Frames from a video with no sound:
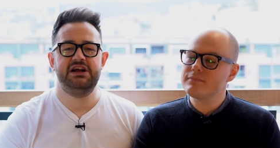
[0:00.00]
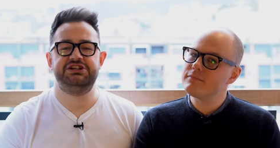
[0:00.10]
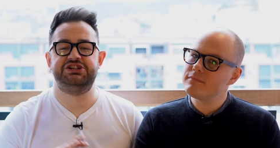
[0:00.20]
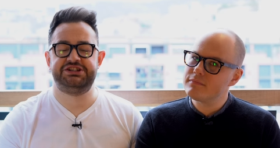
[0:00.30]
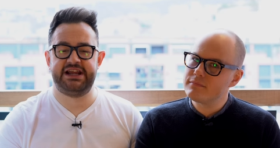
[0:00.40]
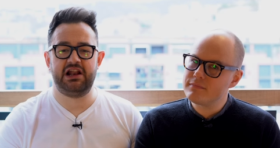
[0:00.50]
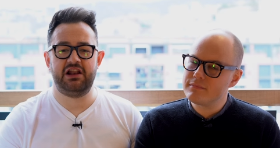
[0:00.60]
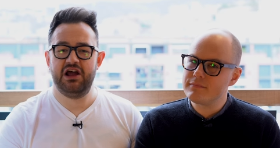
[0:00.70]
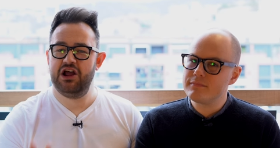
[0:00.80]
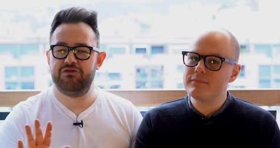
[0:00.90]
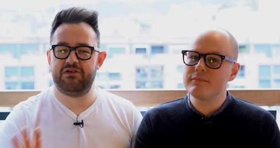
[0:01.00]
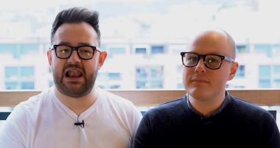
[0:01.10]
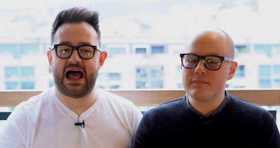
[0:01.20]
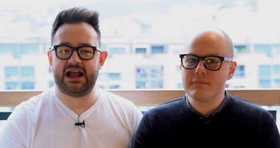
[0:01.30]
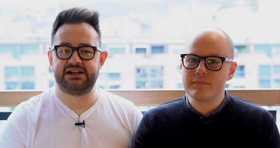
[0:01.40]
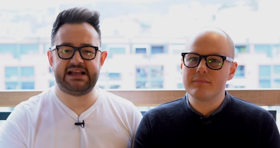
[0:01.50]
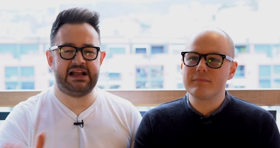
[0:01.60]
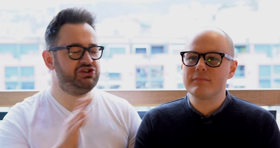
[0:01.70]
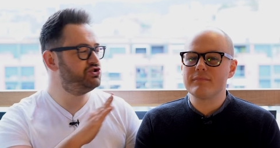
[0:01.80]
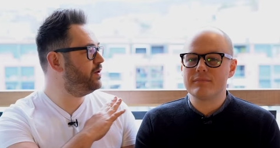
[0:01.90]
Speaker 1: to chill, relax,
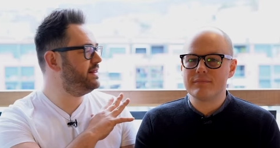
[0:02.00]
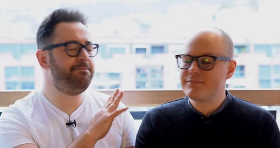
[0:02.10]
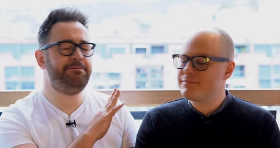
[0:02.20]
enjoy the